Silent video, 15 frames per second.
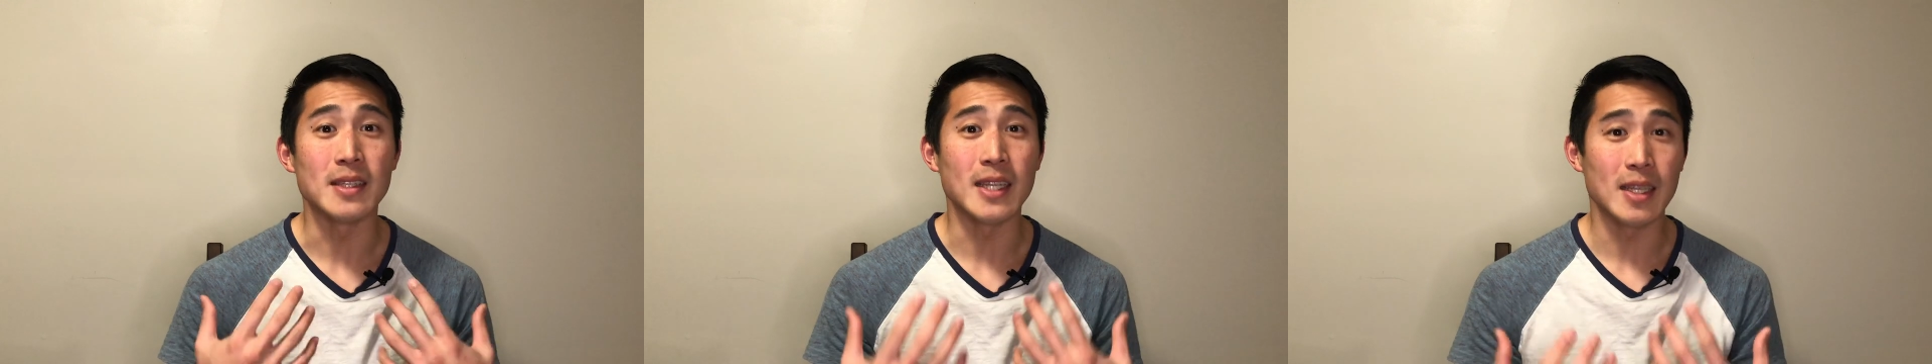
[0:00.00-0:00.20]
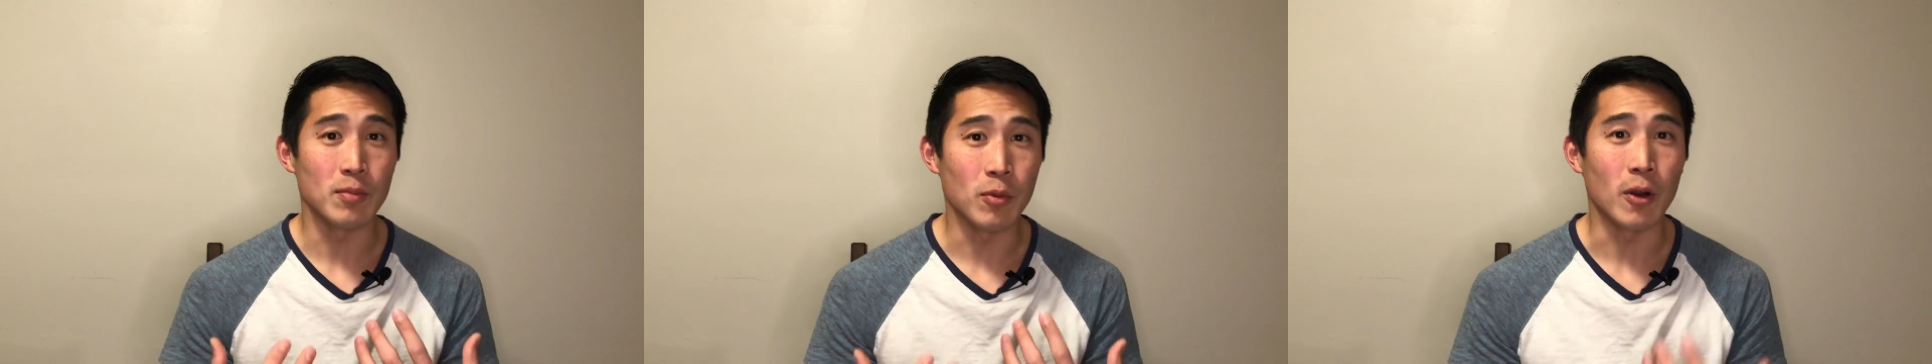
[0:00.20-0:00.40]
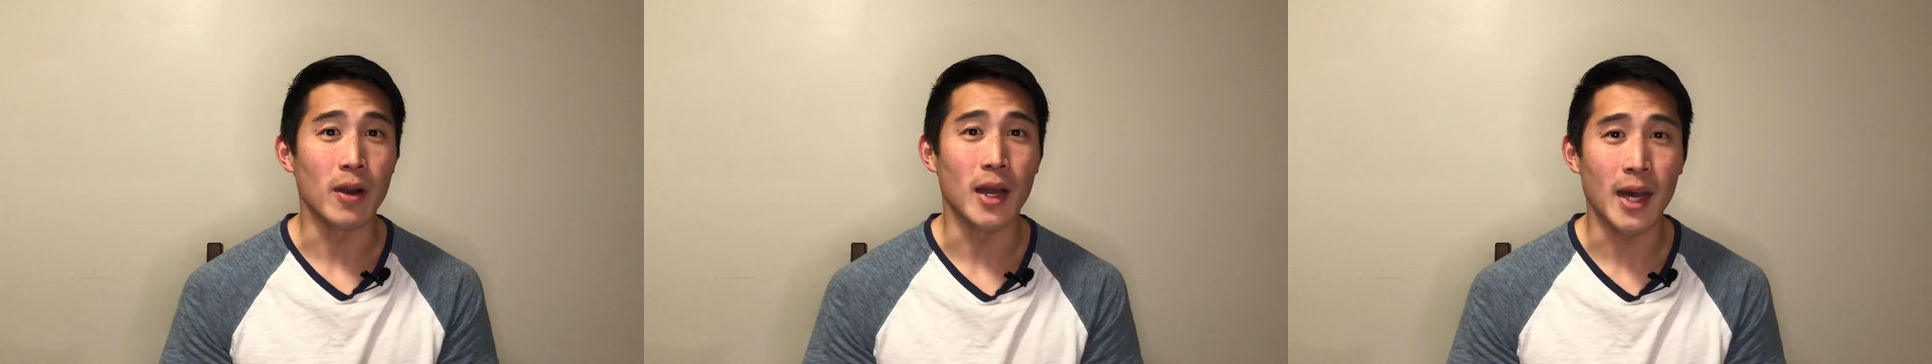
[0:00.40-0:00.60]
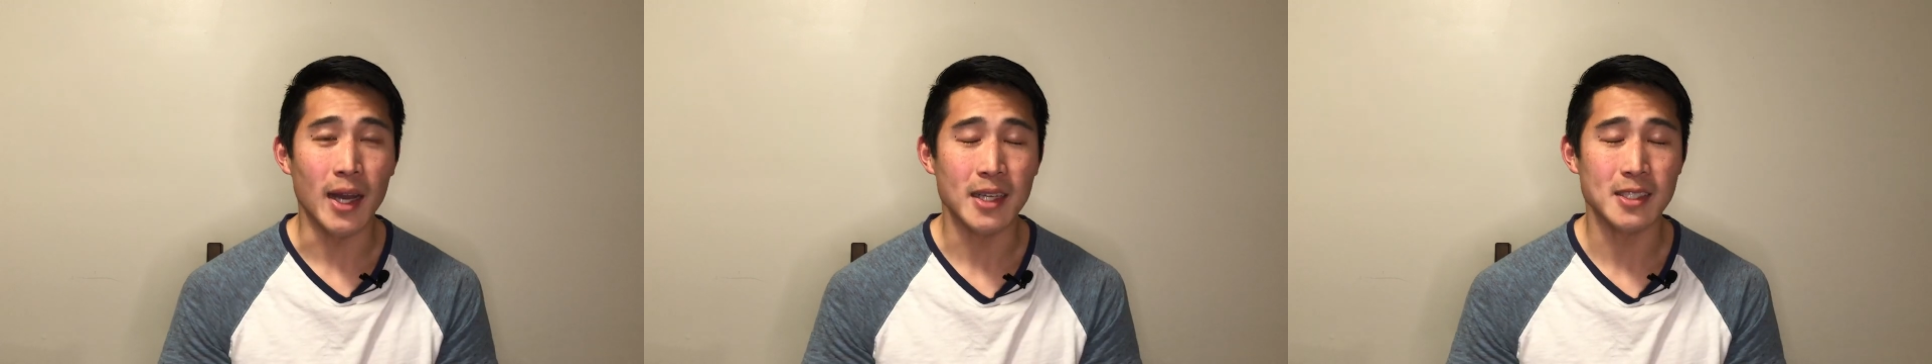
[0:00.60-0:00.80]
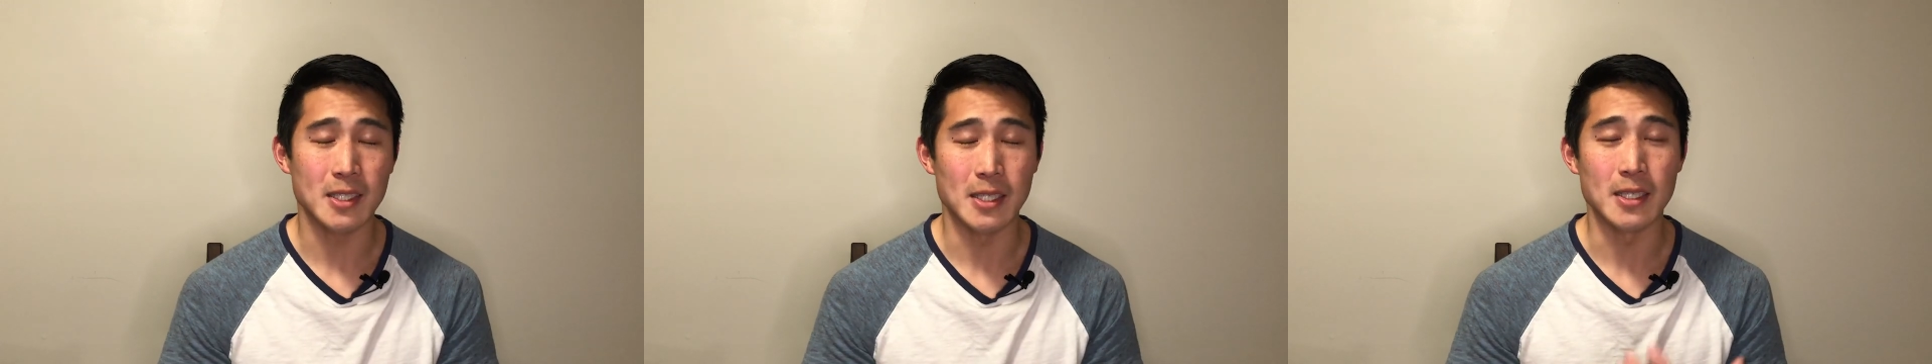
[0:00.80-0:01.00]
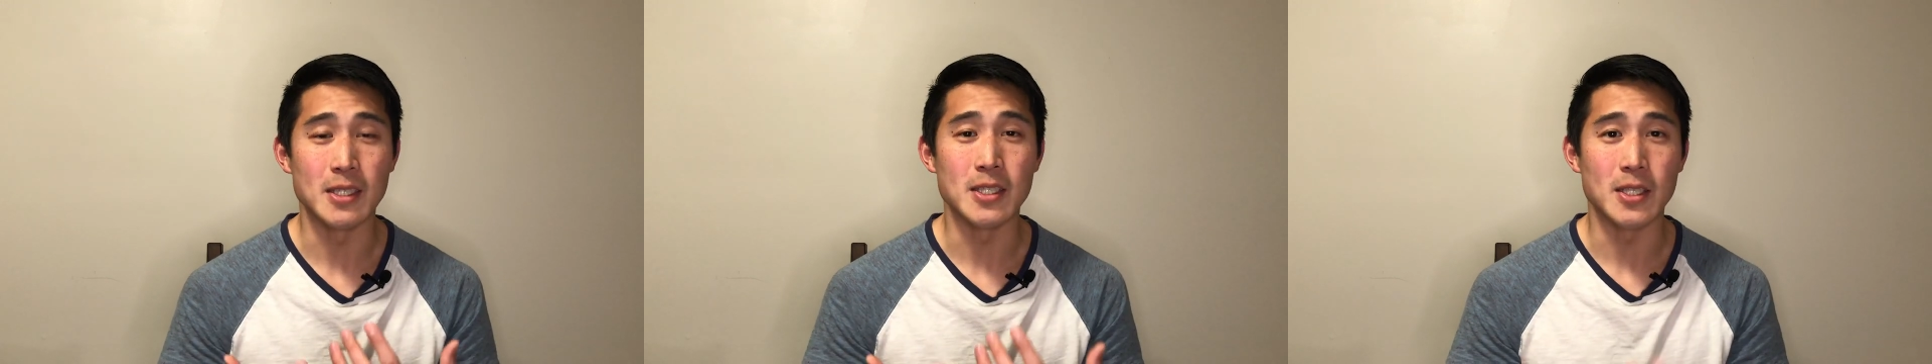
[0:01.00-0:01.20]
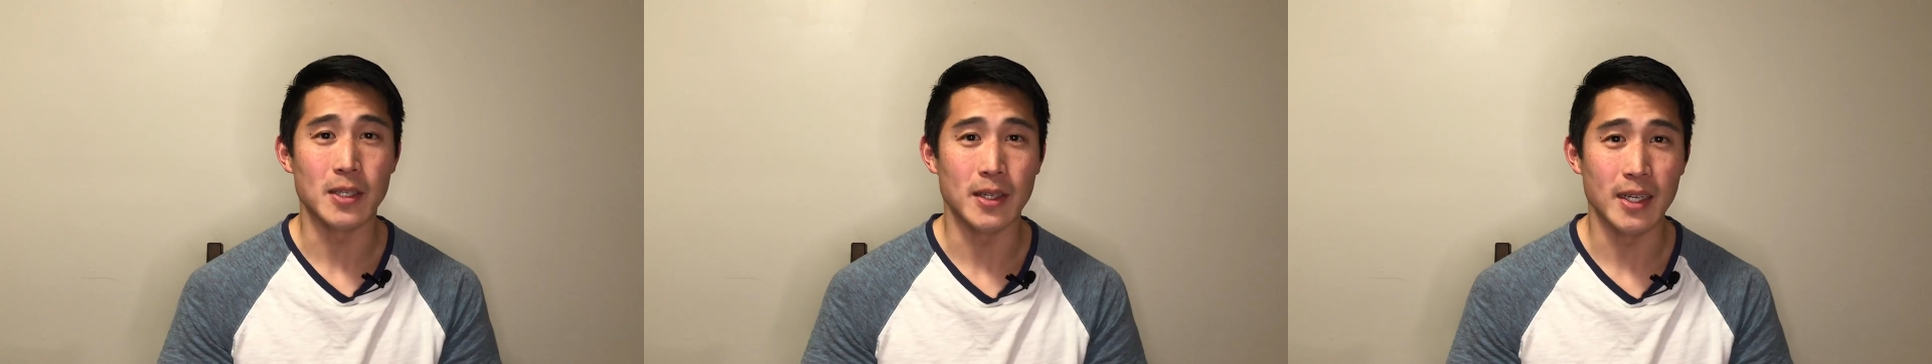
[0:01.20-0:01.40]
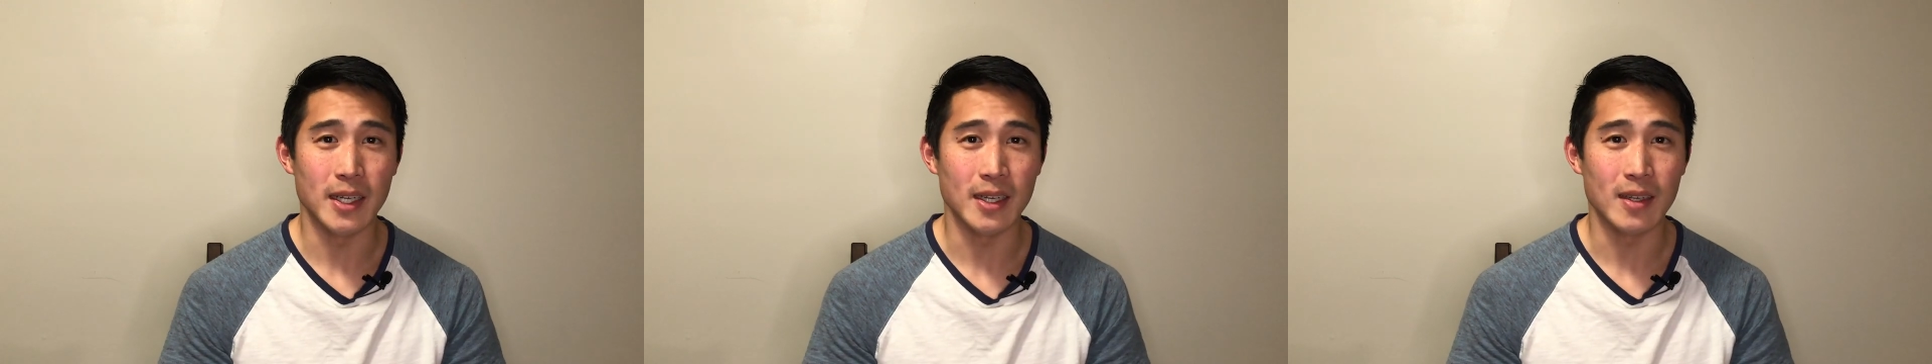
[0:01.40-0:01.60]
need more oxygen
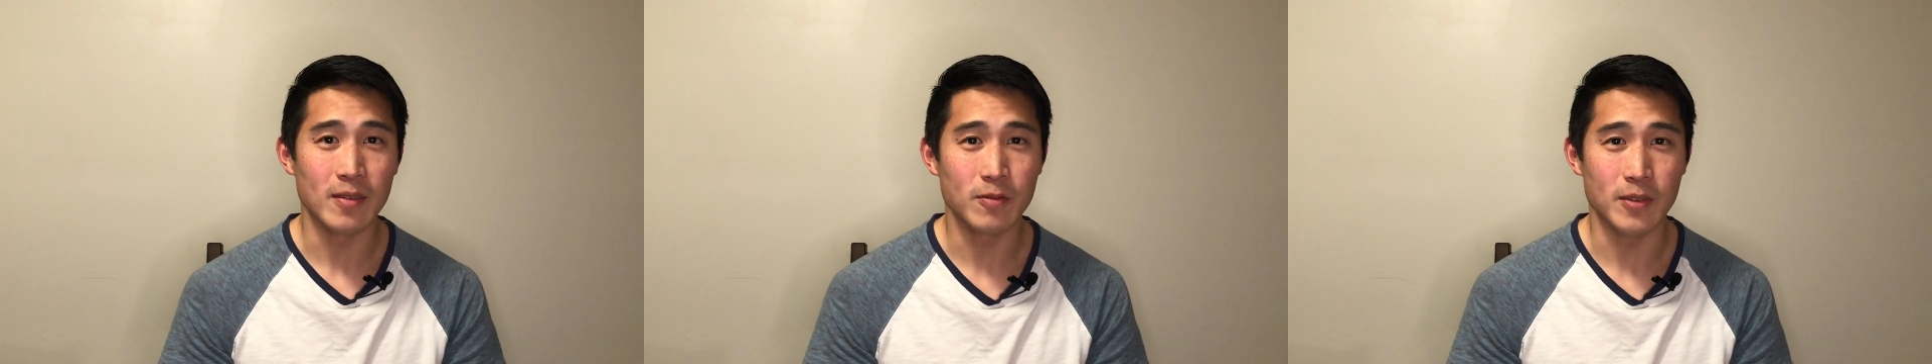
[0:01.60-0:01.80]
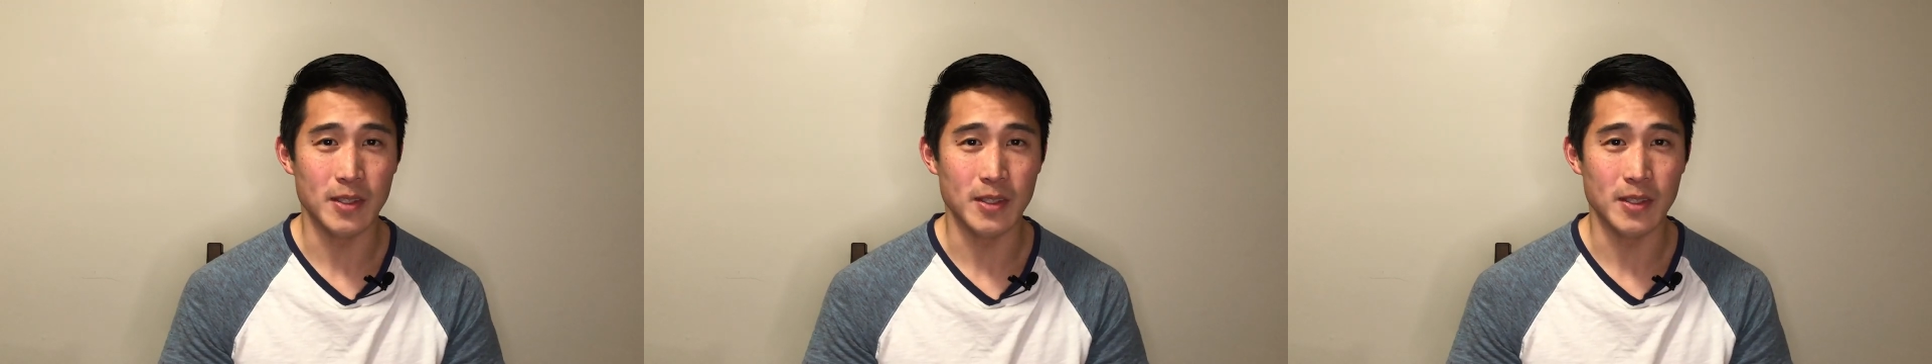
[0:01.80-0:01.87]
during